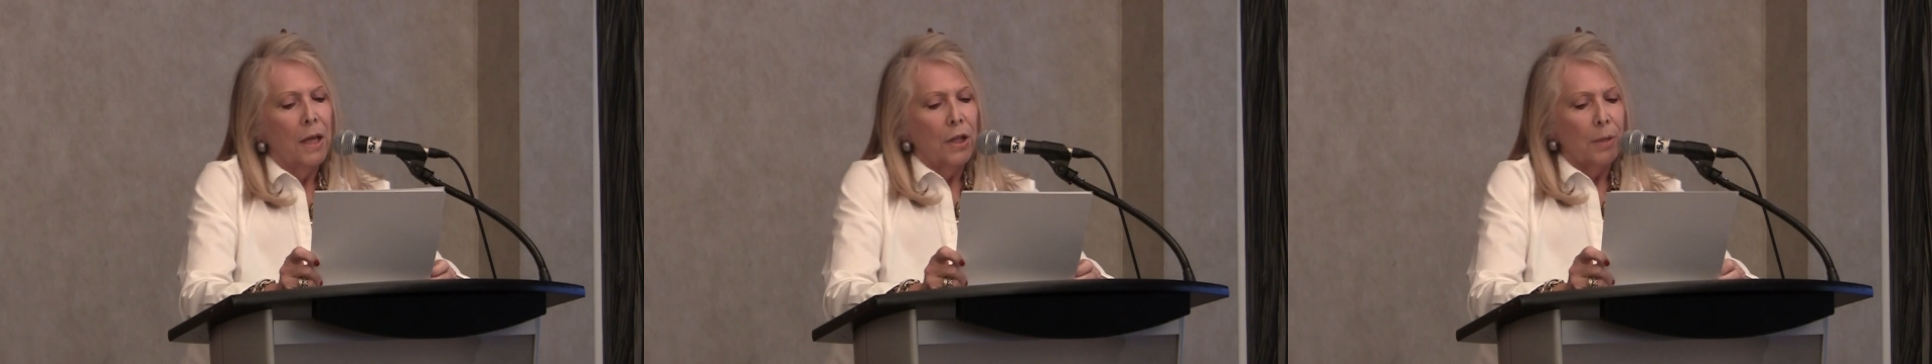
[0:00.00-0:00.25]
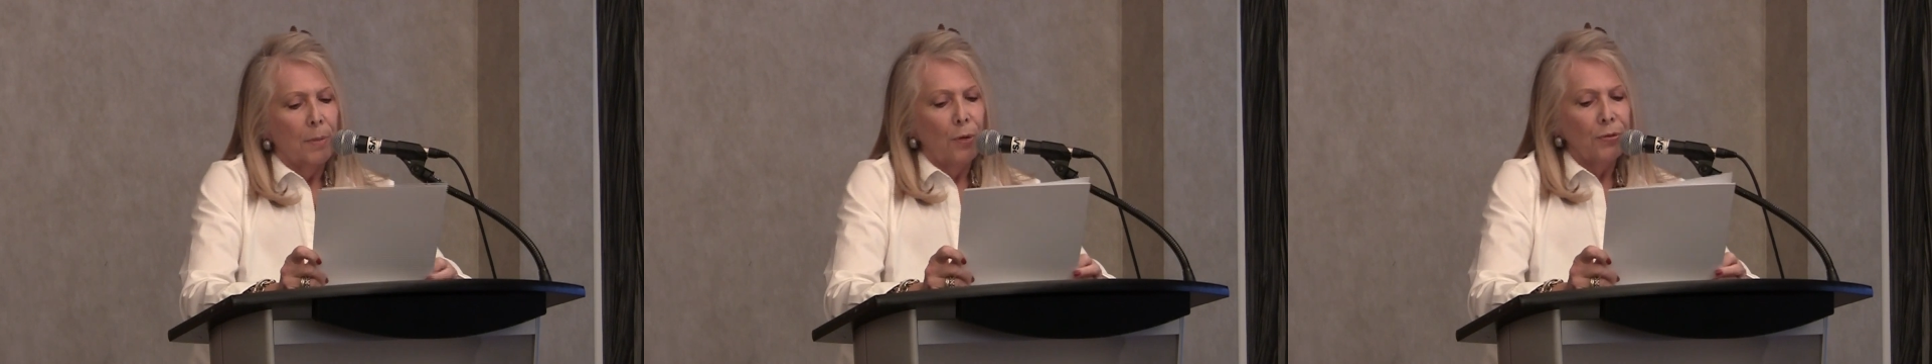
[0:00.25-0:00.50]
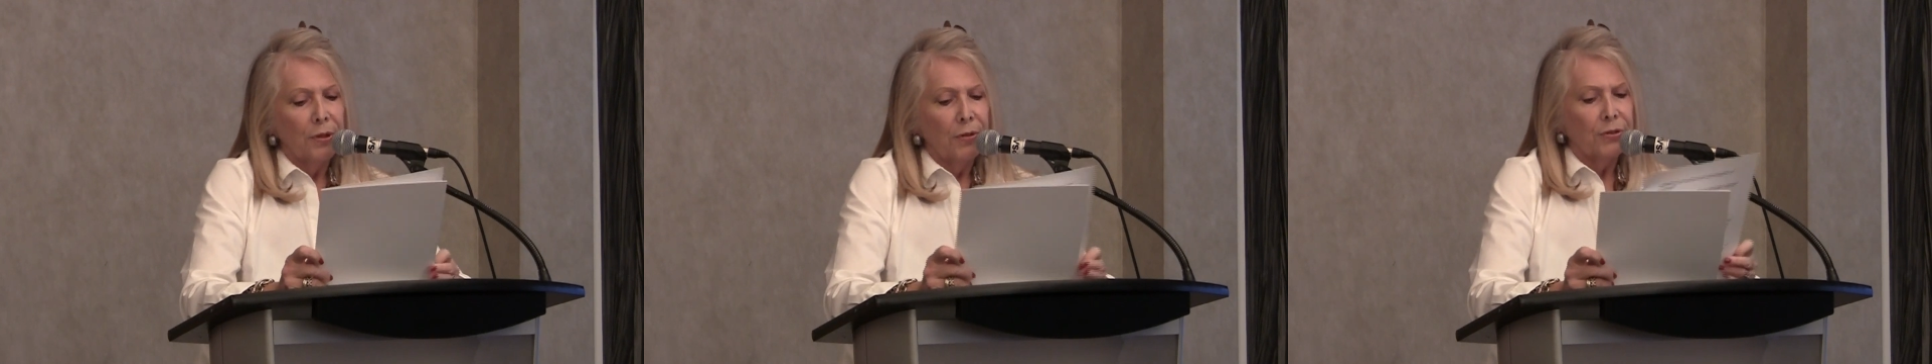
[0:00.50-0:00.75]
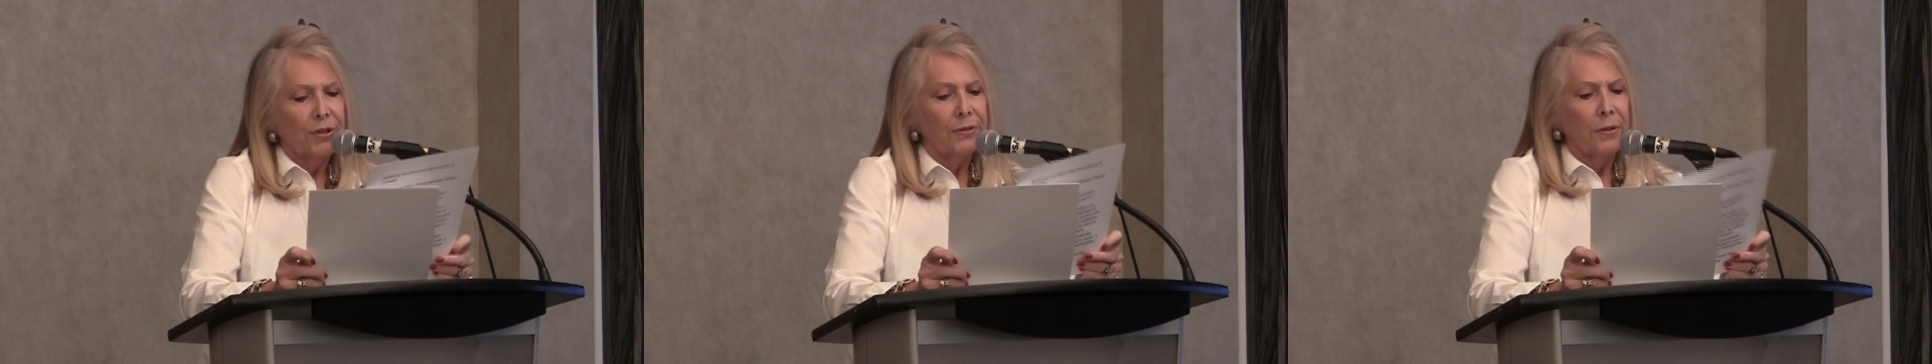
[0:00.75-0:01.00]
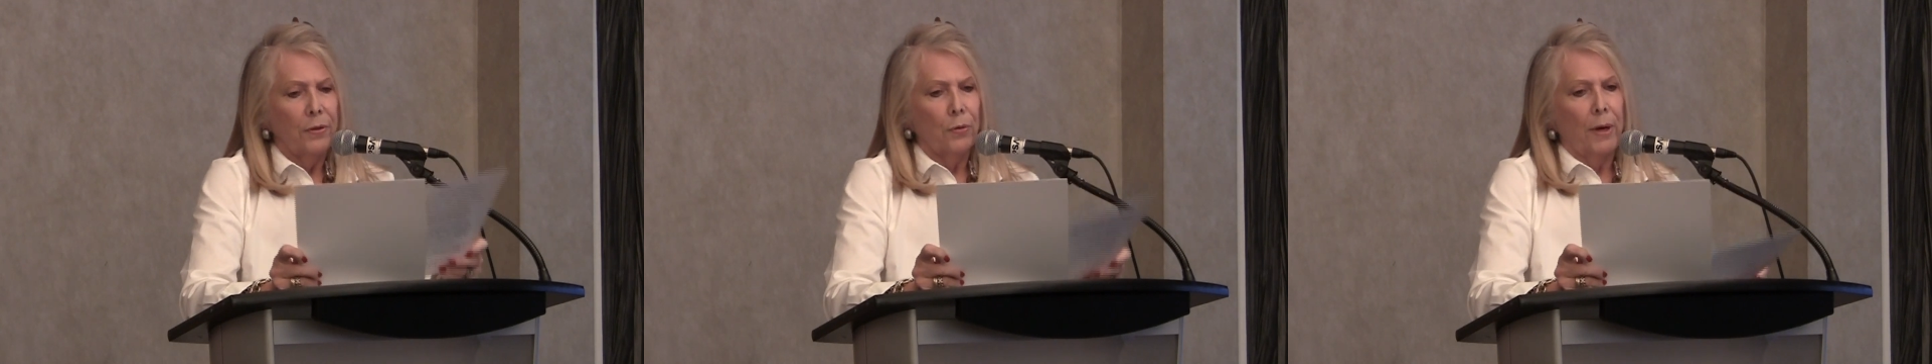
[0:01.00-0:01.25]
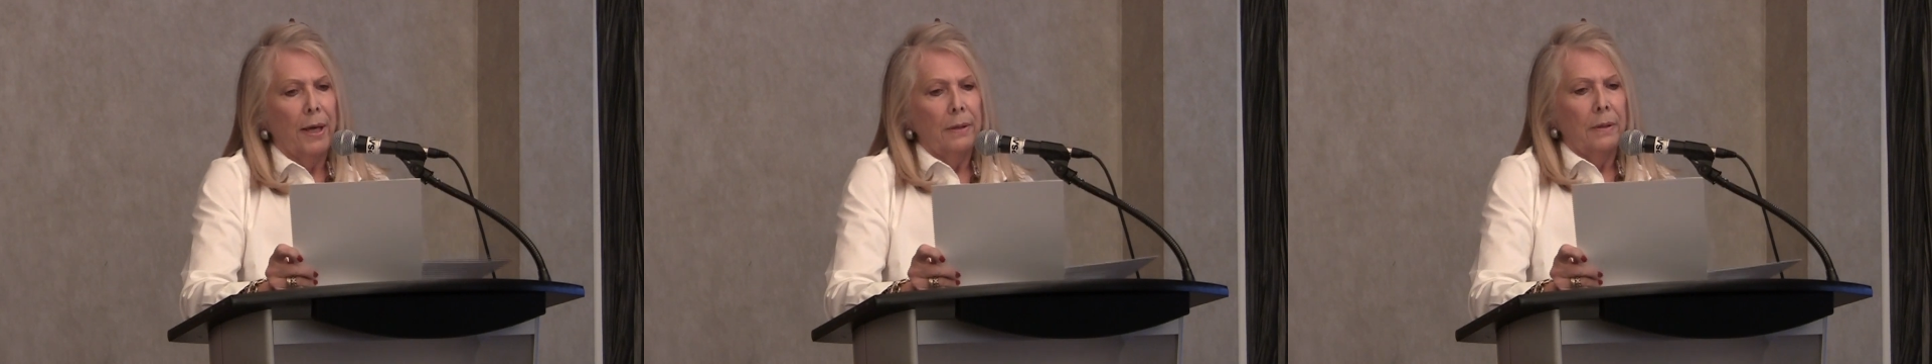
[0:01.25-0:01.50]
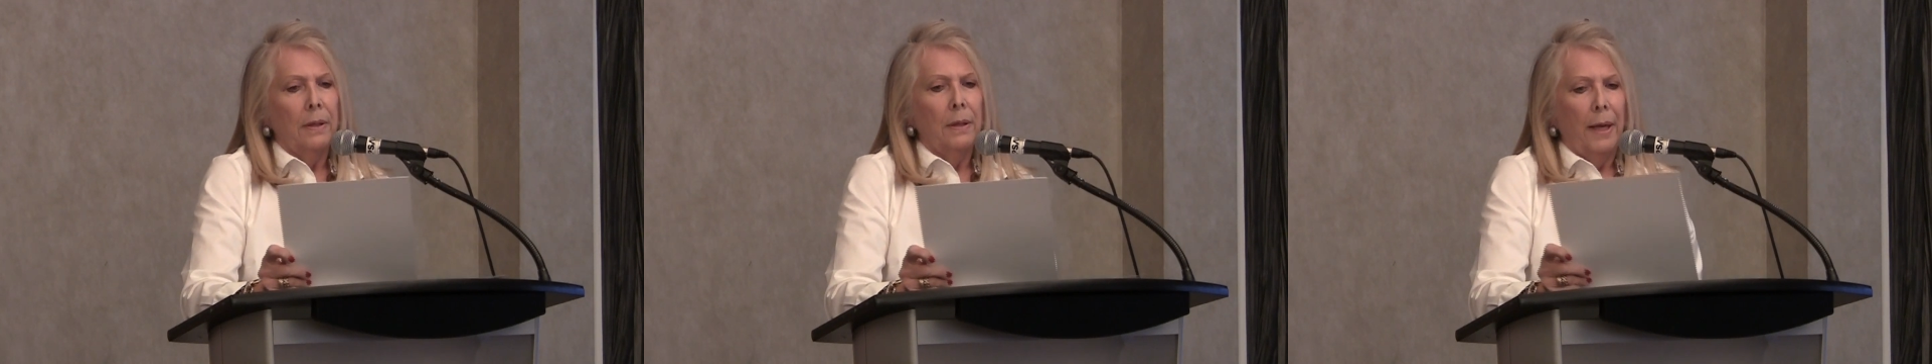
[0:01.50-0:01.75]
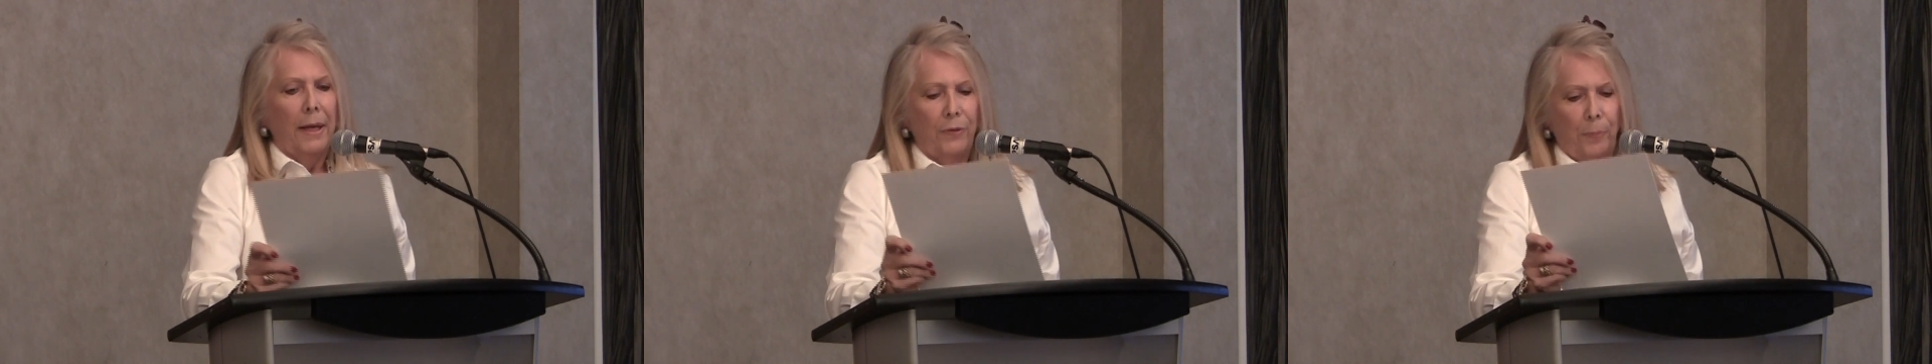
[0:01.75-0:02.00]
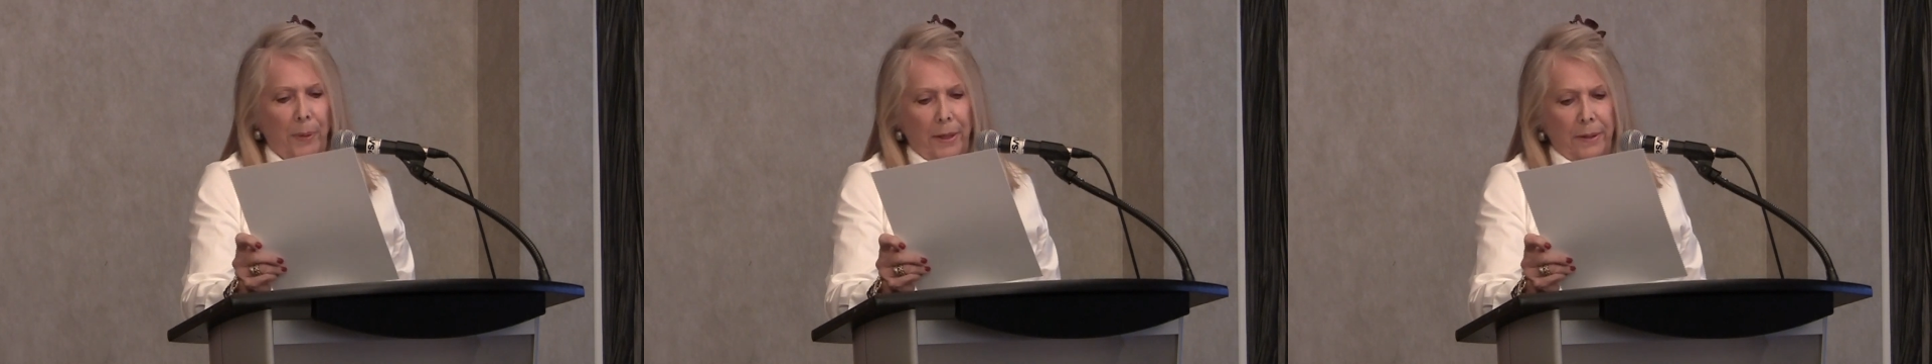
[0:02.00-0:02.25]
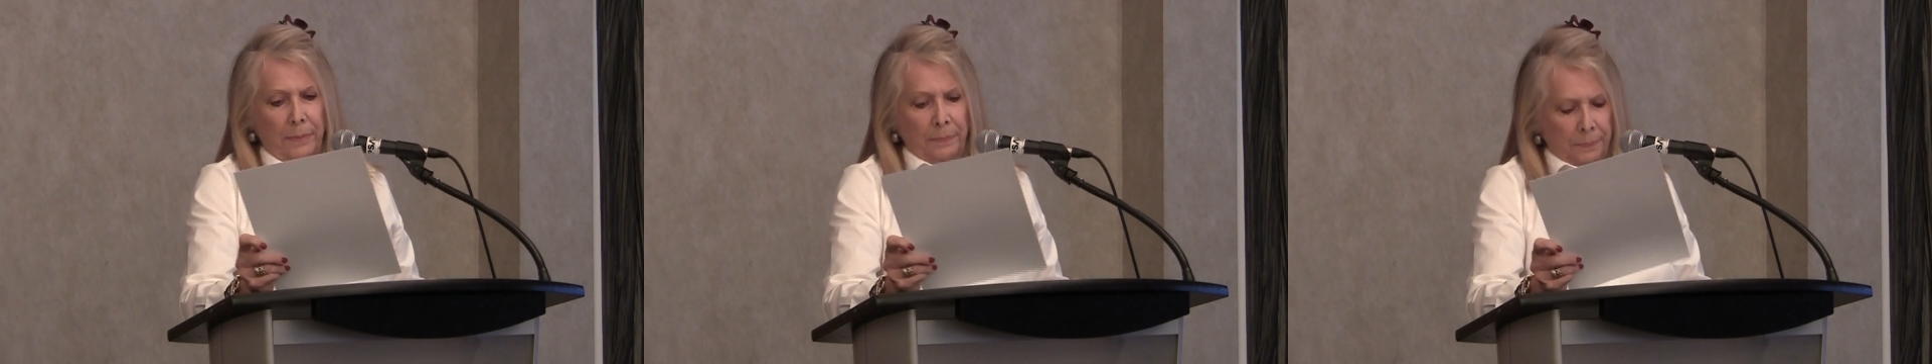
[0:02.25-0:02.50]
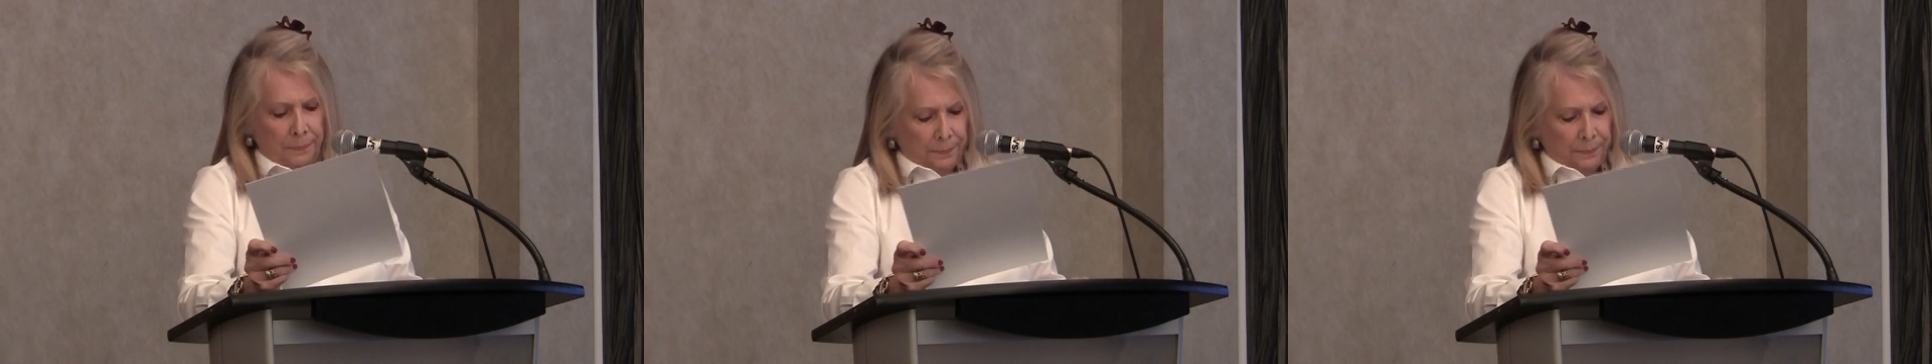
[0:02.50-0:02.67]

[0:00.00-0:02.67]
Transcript: The most consistent threat has been,